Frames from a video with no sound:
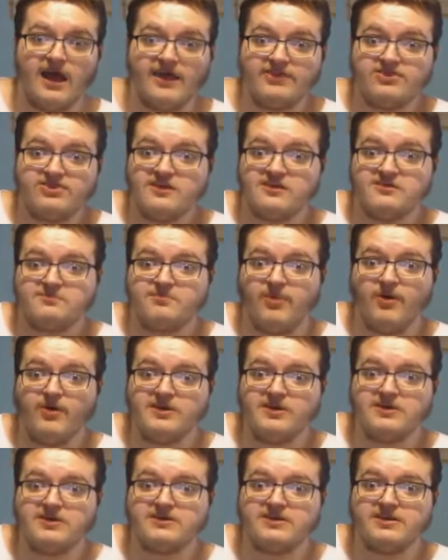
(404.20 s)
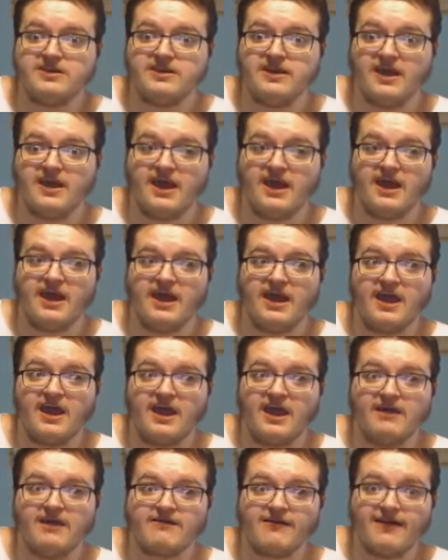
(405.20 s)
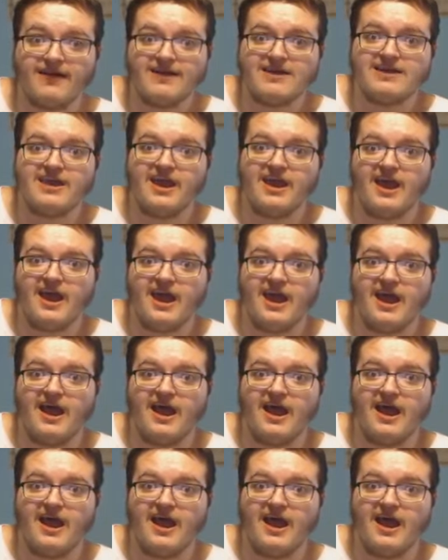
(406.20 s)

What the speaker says: At this point, right,